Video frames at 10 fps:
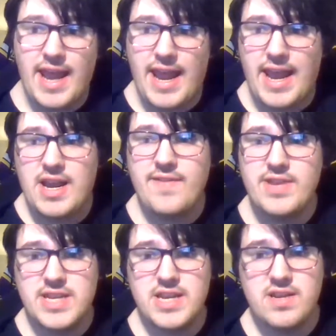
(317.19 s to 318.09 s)
And
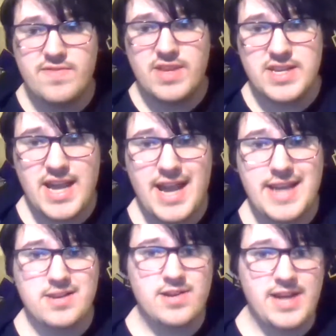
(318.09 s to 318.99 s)
obviously, if these
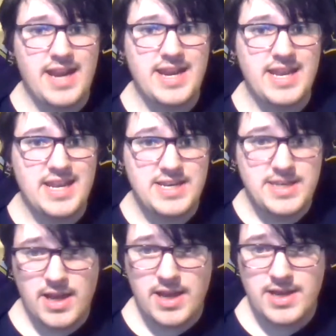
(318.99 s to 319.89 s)
guys aren't getting
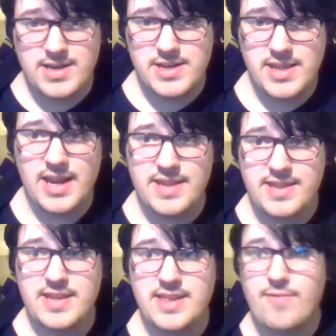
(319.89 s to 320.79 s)
it done, then I
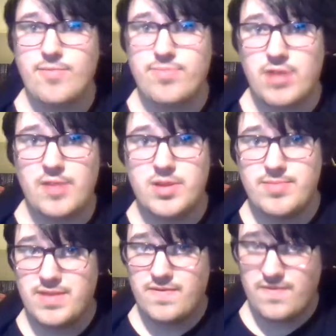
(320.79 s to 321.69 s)
think they will probably
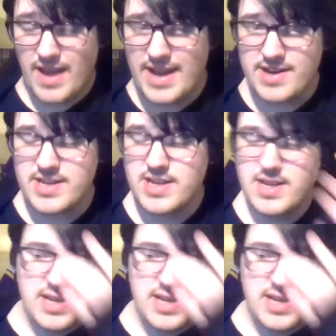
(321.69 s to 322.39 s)
be fired.